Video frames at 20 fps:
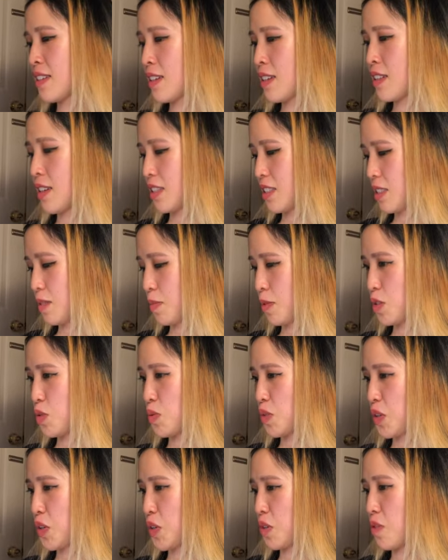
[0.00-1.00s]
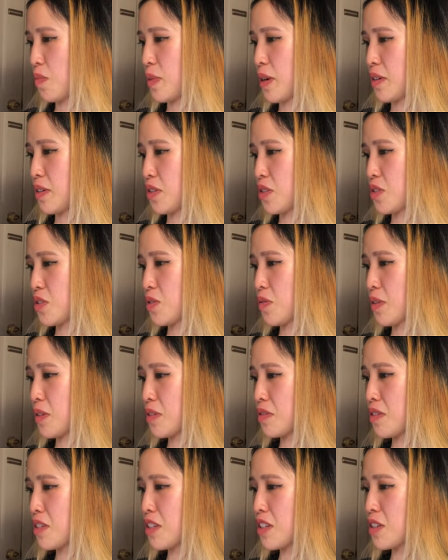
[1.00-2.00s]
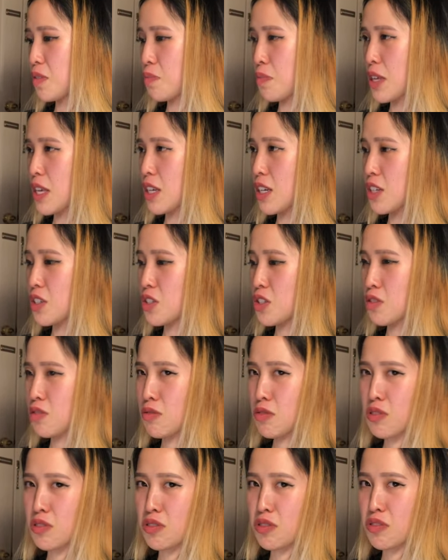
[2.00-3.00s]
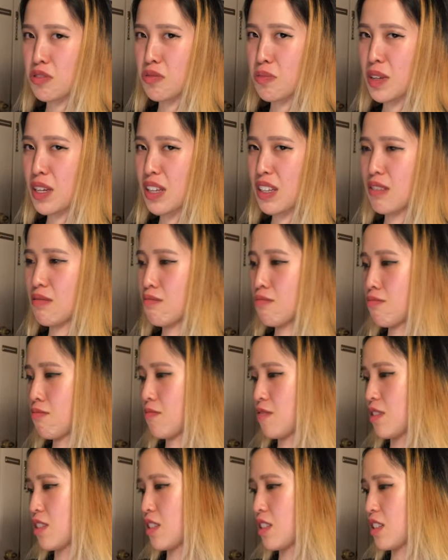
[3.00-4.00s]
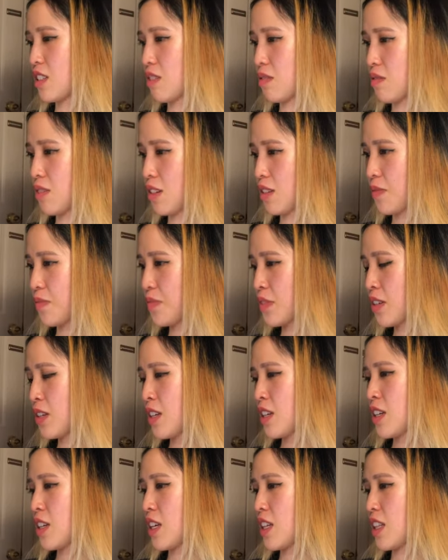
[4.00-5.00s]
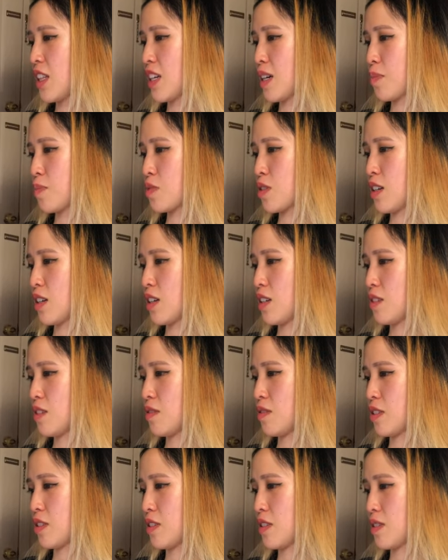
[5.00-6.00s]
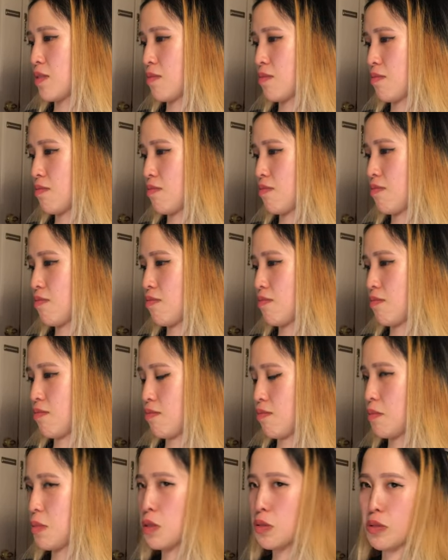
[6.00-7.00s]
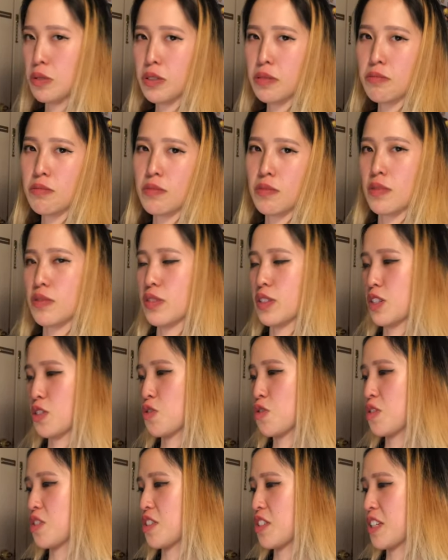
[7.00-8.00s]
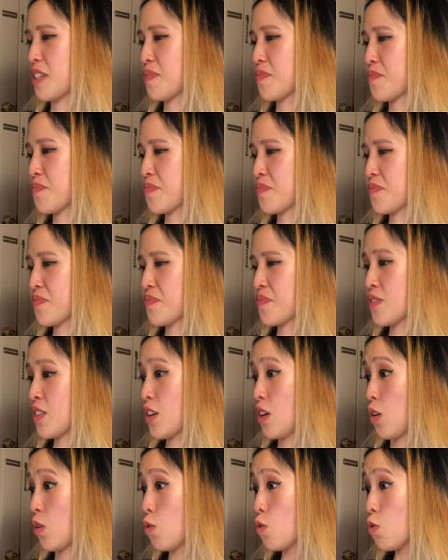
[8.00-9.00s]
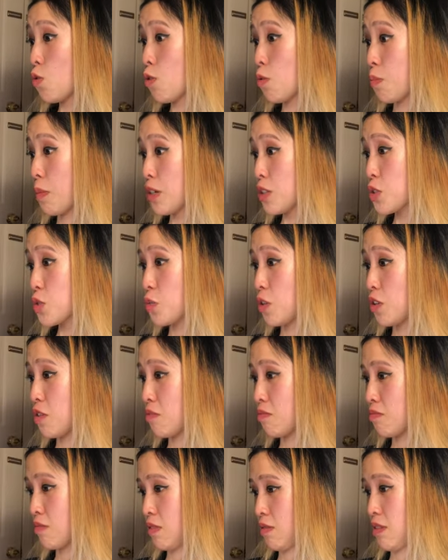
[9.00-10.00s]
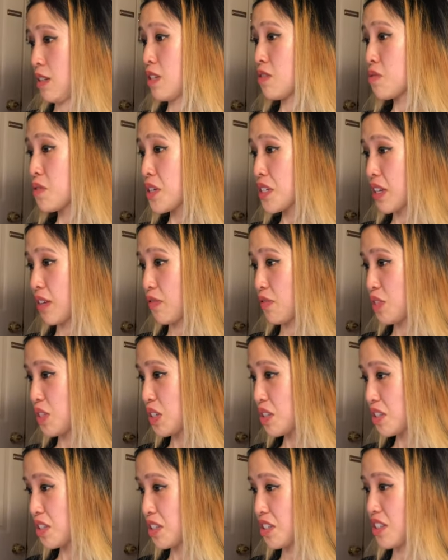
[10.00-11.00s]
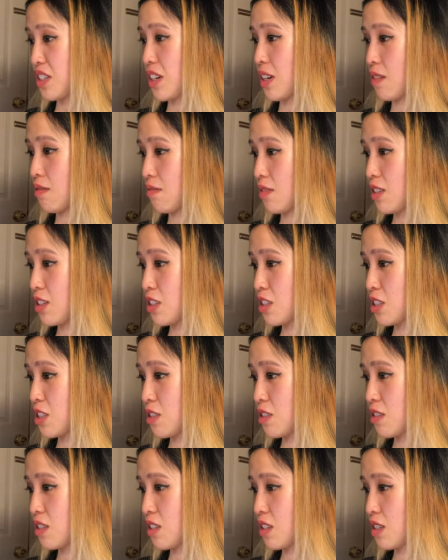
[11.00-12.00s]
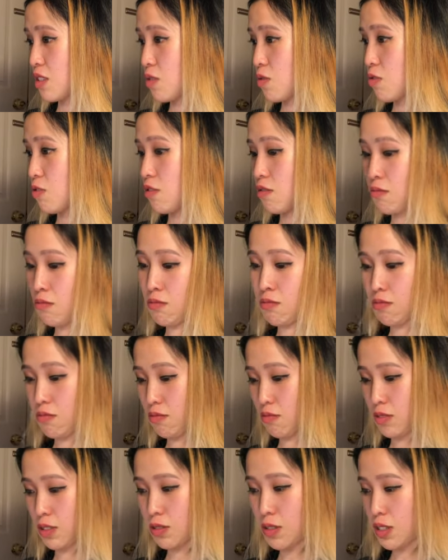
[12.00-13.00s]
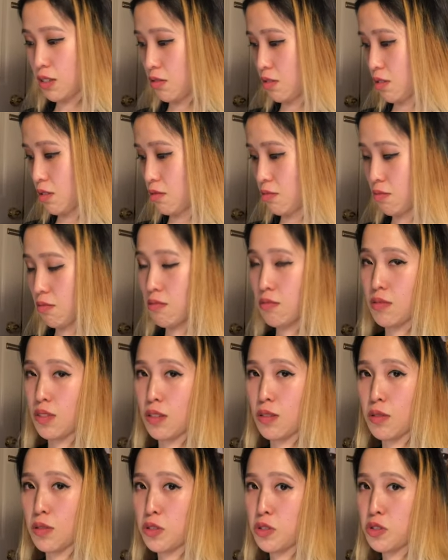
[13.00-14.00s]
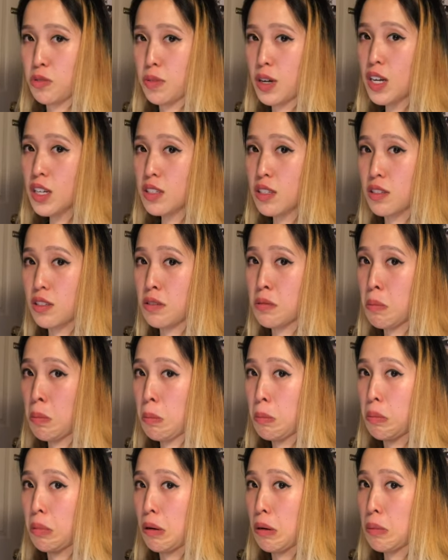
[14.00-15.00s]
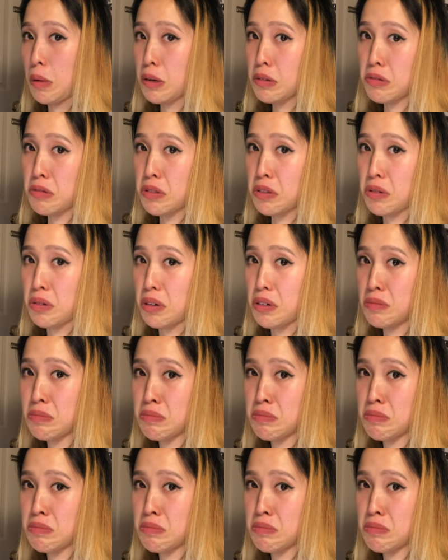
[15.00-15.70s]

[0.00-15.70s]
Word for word: That's the best way to go about it. Snow on a little Pikachu snowman. Really cute there. Helioptile in some mode of electricity. Ooh, Buzzwole. I don't think I've seen this yet. That actually looks kind of cool. All right, so there are the two boxes. Be right back with you all.